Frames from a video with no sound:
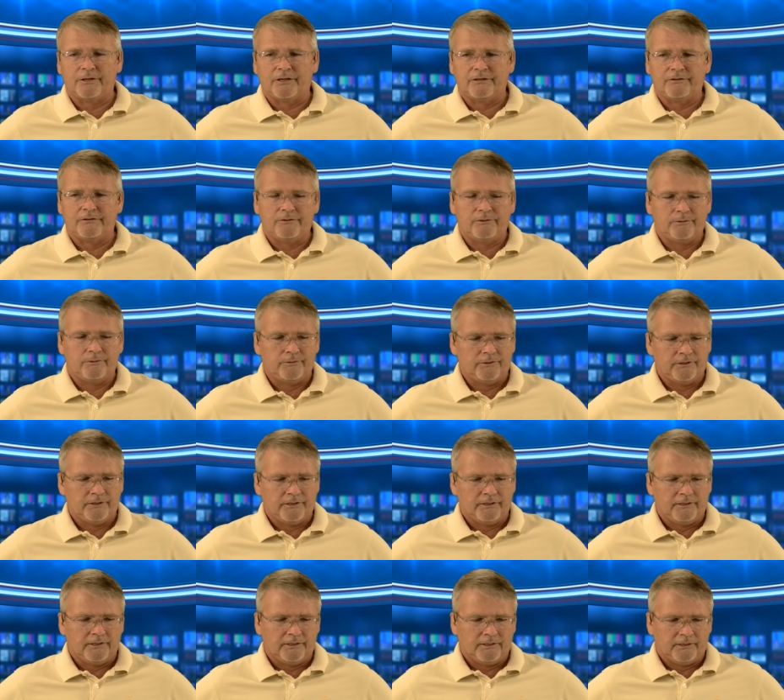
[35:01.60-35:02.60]
too.
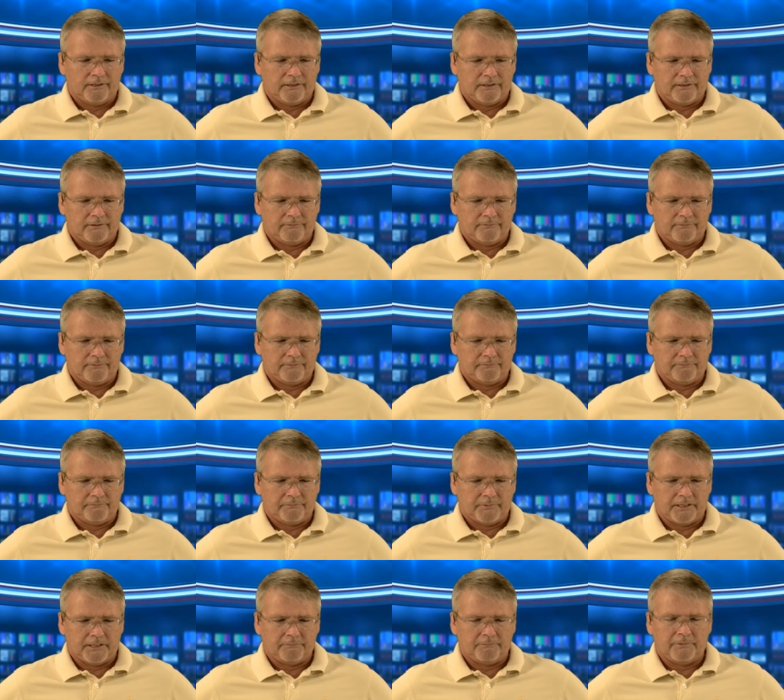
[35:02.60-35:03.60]

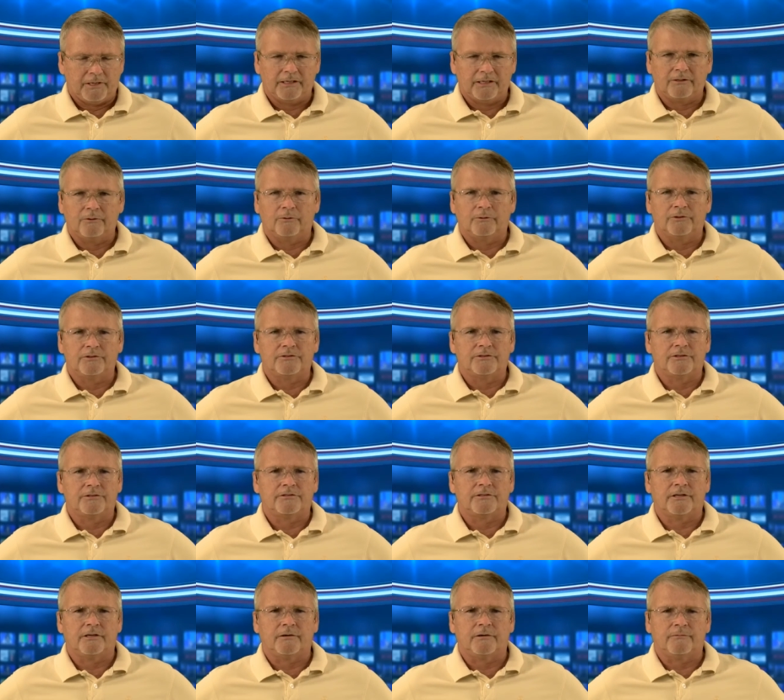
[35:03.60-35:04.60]
My goal is
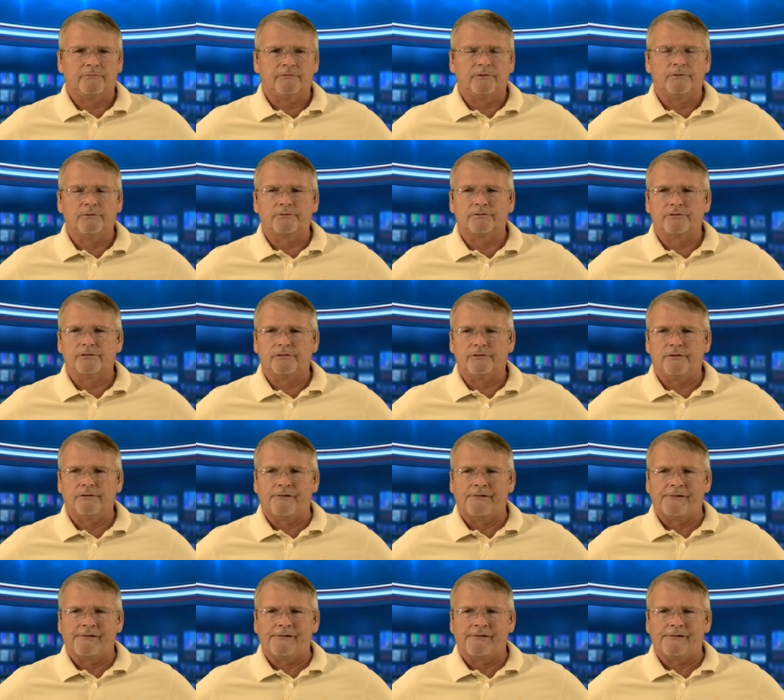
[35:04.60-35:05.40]
just to help folks, and